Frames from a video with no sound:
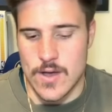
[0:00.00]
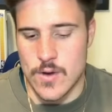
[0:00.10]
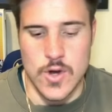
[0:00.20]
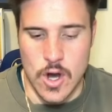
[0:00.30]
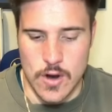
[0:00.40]

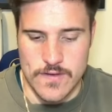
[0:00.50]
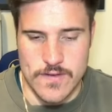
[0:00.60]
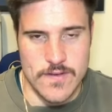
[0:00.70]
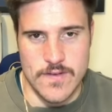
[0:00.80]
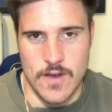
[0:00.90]
Who knows?
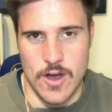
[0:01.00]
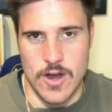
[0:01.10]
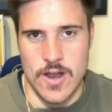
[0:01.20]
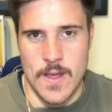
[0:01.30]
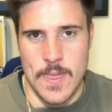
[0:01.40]

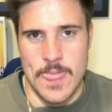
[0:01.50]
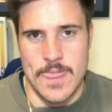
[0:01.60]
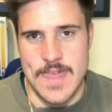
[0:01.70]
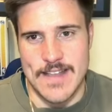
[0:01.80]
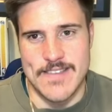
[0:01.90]
So
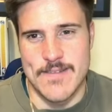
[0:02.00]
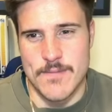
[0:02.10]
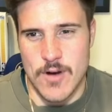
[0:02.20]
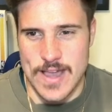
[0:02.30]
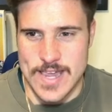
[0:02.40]
that's
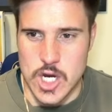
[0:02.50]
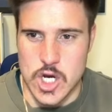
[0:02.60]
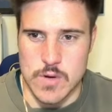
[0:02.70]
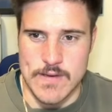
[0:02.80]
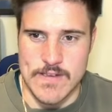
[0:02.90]
my
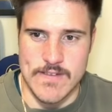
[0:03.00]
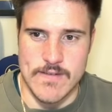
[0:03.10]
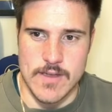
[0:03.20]
issue is,